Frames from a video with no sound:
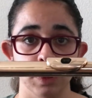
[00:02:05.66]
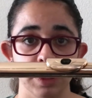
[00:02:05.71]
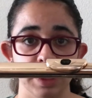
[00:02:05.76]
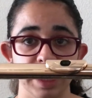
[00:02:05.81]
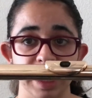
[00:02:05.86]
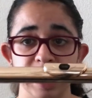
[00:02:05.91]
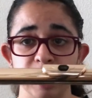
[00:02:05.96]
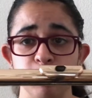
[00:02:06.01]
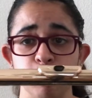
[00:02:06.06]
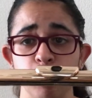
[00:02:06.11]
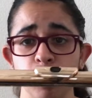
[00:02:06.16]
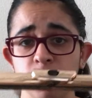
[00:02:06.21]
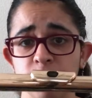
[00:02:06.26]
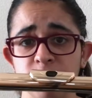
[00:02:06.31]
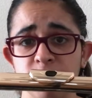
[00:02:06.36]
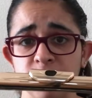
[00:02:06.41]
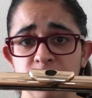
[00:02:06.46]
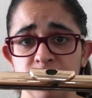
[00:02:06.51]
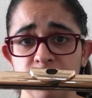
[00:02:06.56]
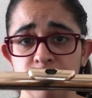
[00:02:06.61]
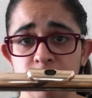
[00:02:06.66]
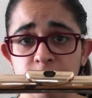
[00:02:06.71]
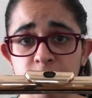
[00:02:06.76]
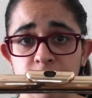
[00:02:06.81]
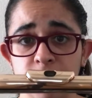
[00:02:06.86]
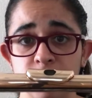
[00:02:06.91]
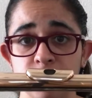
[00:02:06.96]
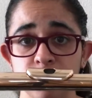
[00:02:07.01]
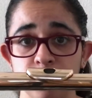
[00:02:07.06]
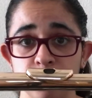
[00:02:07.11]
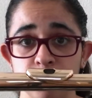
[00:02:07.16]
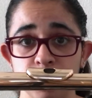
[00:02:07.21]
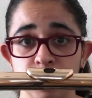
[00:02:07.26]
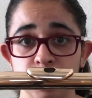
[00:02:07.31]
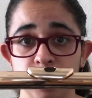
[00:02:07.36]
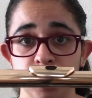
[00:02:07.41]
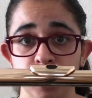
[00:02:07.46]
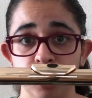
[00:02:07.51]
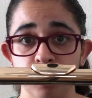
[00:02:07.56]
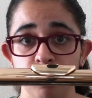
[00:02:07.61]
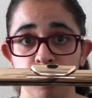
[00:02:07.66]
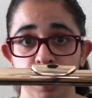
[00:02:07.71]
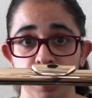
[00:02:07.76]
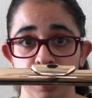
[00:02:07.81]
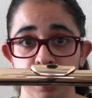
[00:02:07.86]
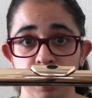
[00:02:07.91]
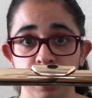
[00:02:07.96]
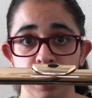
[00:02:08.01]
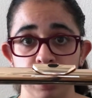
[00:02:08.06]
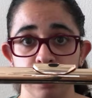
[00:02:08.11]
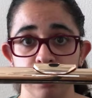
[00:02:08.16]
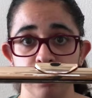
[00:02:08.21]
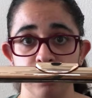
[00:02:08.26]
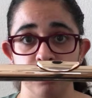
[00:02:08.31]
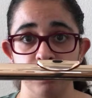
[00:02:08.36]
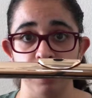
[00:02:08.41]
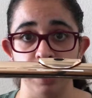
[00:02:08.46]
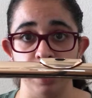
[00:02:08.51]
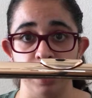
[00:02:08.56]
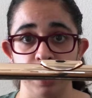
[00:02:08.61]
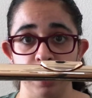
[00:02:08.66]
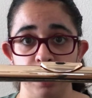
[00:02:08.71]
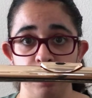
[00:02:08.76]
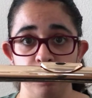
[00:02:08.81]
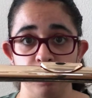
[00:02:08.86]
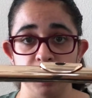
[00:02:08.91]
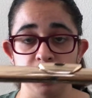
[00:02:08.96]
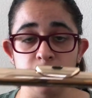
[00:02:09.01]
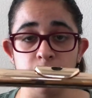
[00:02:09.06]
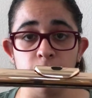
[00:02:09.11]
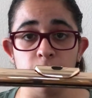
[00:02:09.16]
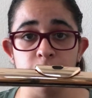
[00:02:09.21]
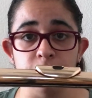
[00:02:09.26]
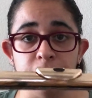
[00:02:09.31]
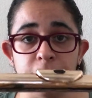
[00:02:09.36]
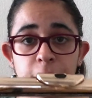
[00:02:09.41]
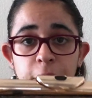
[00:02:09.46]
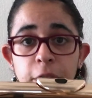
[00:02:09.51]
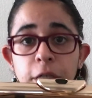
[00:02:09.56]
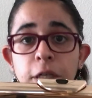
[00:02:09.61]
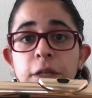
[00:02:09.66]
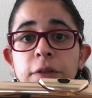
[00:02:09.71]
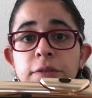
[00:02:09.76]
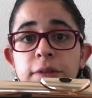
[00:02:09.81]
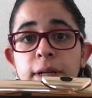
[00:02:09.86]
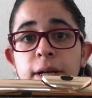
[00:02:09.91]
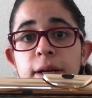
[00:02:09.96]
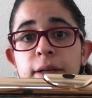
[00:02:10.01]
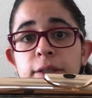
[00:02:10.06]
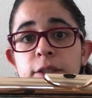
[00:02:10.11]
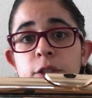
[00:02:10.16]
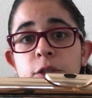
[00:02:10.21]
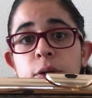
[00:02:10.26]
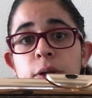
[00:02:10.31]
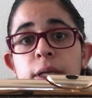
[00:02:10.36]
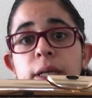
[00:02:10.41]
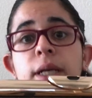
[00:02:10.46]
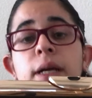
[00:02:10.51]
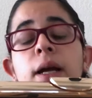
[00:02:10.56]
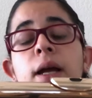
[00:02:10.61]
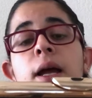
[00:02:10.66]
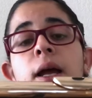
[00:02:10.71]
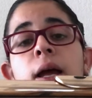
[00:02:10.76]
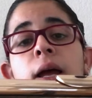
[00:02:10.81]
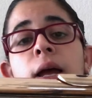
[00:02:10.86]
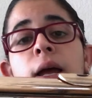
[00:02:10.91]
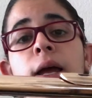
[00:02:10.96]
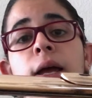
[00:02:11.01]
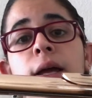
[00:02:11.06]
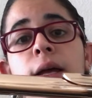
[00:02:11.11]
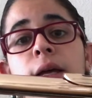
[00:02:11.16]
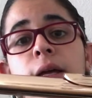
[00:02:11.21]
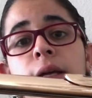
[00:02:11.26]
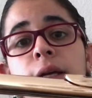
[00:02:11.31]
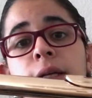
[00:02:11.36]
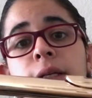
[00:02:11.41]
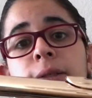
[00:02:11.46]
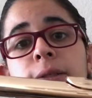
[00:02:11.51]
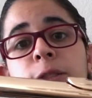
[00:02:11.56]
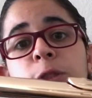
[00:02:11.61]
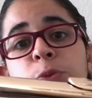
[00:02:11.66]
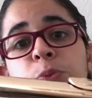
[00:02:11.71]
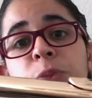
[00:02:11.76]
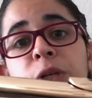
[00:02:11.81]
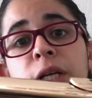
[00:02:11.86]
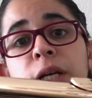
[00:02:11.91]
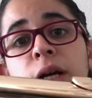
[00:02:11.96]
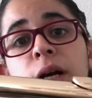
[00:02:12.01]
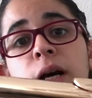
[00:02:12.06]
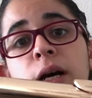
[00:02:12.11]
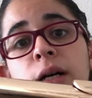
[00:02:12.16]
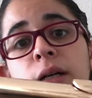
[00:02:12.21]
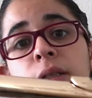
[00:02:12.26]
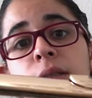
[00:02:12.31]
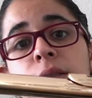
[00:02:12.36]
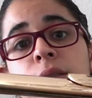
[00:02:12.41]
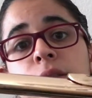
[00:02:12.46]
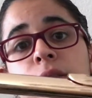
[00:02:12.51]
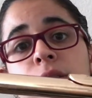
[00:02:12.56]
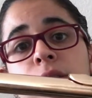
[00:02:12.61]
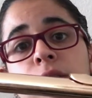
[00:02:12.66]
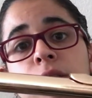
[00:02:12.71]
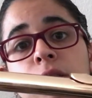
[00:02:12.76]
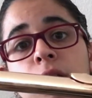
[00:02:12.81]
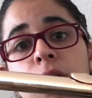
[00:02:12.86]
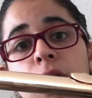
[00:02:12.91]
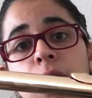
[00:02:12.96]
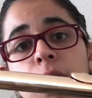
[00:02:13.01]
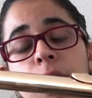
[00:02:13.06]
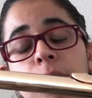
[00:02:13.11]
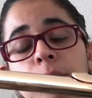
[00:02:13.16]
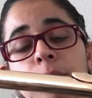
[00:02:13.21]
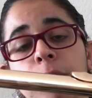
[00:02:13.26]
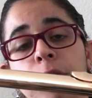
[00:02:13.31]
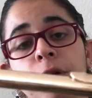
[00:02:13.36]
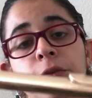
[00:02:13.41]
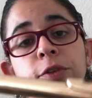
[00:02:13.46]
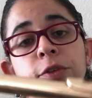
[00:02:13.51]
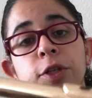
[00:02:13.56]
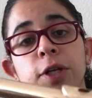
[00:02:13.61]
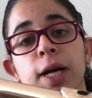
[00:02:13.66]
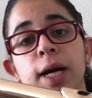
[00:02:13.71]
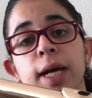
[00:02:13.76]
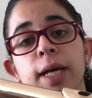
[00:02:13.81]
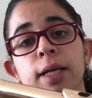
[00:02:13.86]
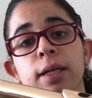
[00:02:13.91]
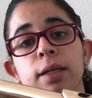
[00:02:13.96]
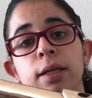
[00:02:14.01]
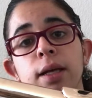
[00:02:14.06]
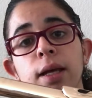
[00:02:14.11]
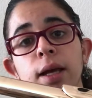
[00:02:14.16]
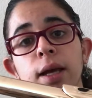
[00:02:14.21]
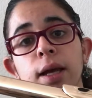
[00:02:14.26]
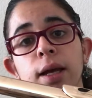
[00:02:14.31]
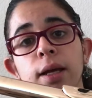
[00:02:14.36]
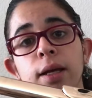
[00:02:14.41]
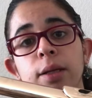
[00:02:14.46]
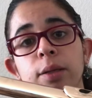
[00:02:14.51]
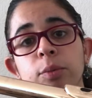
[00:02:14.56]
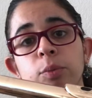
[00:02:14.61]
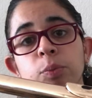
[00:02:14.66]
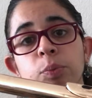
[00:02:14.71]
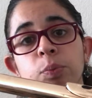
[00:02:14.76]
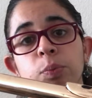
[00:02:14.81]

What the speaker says: That's perfectly fine. The reason you might have what's called a curved head joint is because of your height, and